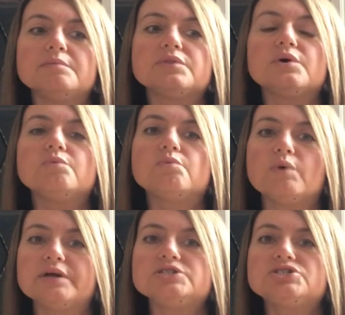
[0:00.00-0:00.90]
the
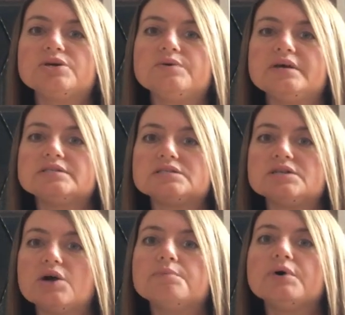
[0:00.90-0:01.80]
one student
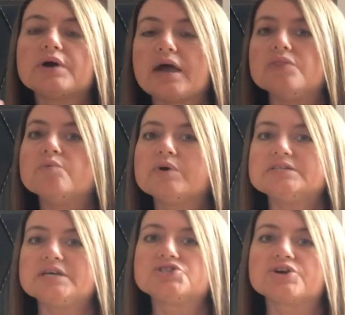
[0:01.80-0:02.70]
notebook and the one
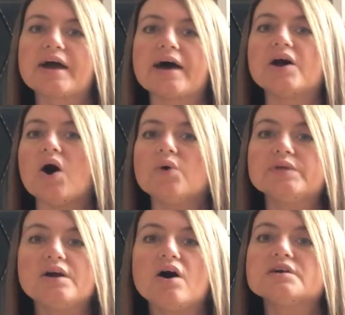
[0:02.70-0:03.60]
teacher guide
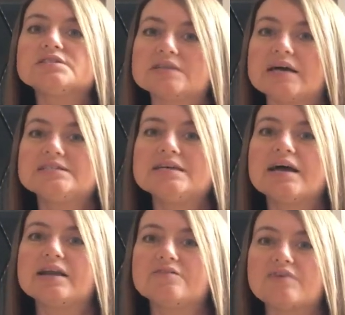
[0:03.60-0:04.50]
only cost $19.95.
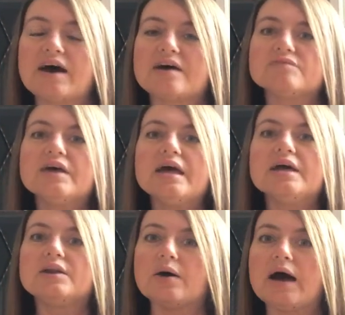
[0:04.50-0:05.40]

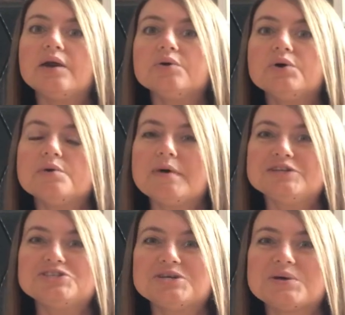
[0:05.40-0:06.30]
Now, I don't know
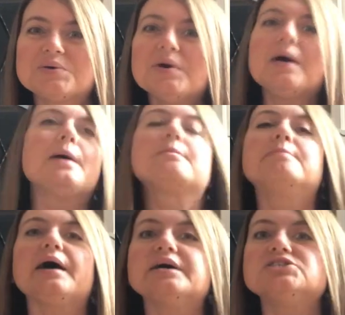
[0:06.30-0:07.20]
about you,
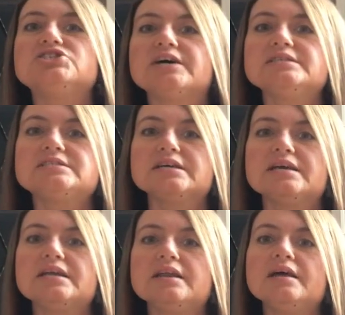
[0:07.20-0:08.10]
but just
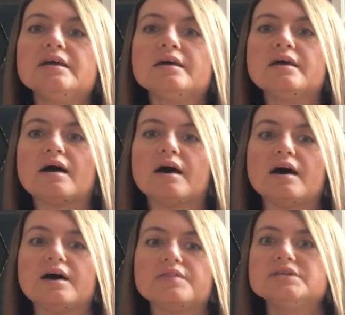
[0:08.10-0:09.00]
in
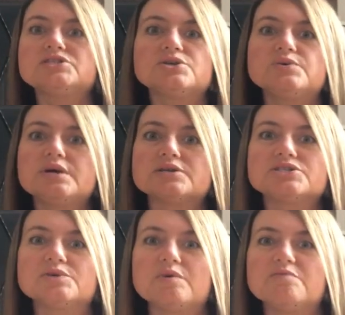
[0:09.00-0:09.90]
these 2 years
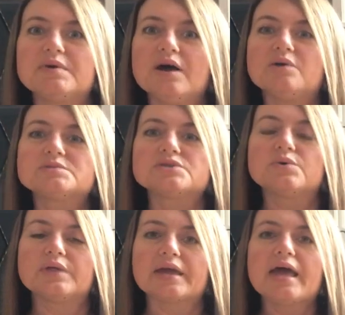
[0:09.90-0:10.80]
that we've been
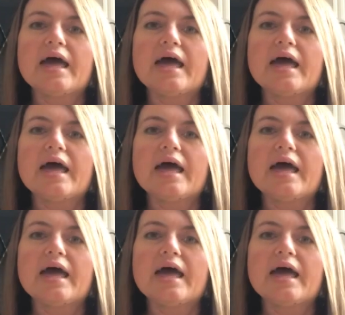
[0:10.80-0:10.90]
homeschooling,